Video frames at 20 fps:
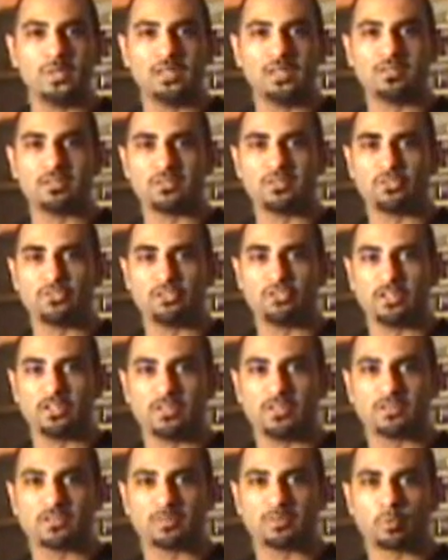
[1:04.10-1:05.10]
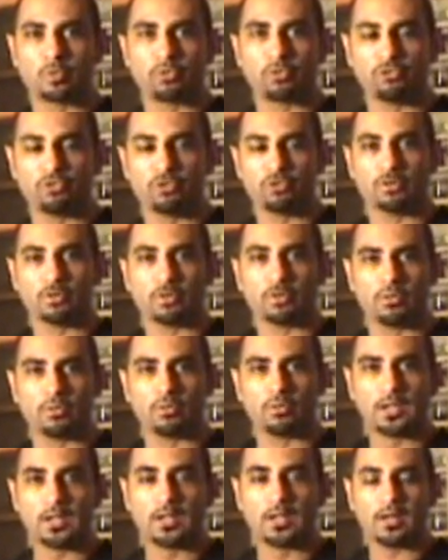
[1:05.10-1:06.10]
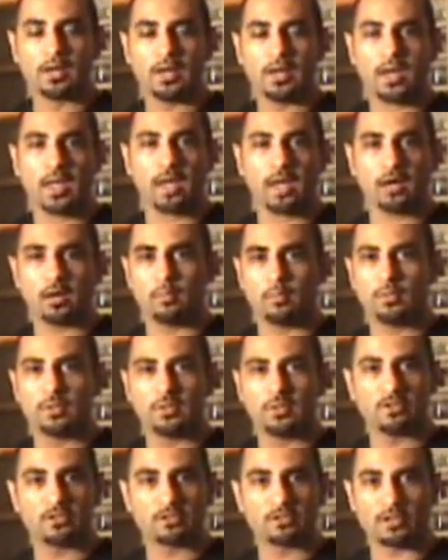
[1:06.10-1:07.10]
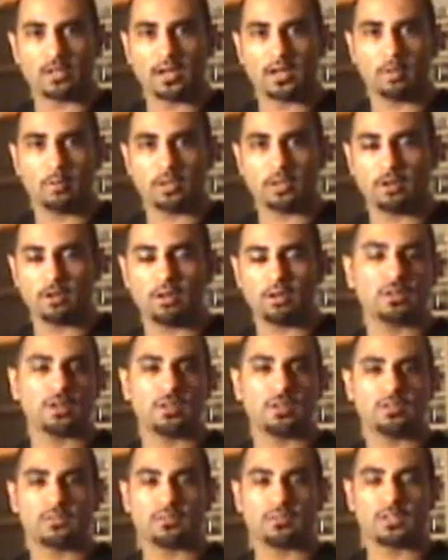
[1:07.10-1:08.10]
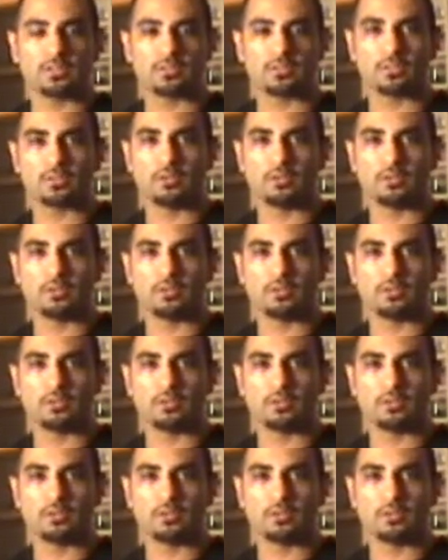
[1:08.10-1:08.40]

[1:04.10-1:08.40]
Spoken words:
meat and cheese, prosciutto, ham, salami, all kinds of things.